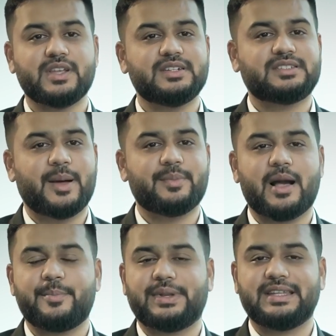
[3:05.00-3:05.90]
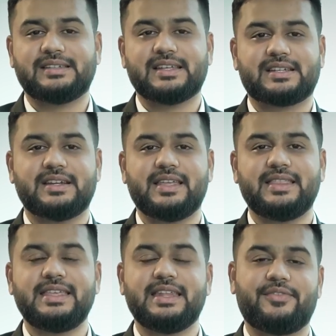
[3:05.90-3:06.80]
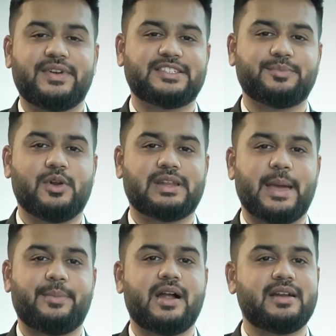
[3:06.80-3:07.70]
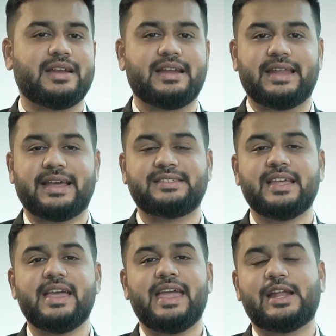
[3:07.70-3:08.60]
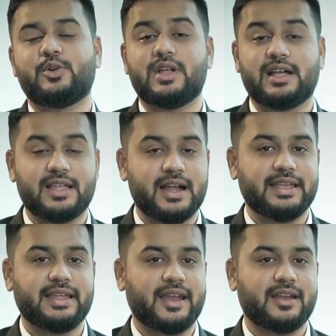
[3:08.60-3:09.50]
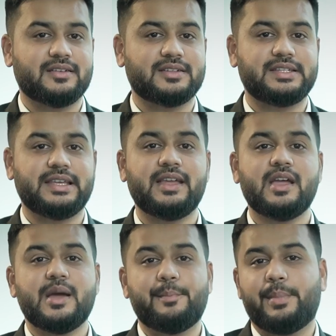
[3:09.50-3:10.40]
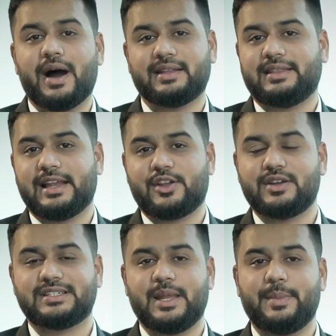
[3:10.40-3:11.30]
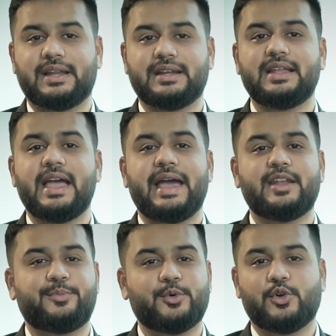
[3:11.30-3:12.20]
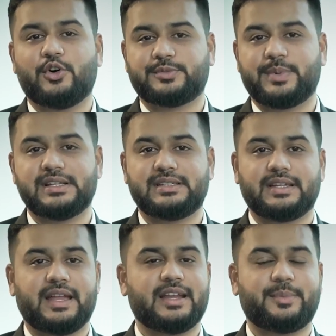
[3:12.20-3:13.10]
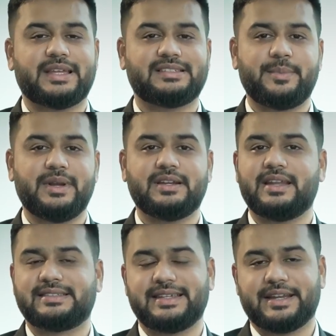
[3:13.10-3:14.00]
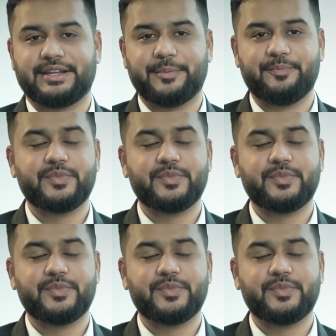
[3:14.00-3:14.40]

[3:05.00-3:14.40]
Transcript: Some companies listed in the Nifty Small Cap 100 Index include Adani Green Energy, Bharat Electronics Limited, and Apollo Hospitals Enterprise Limited, etc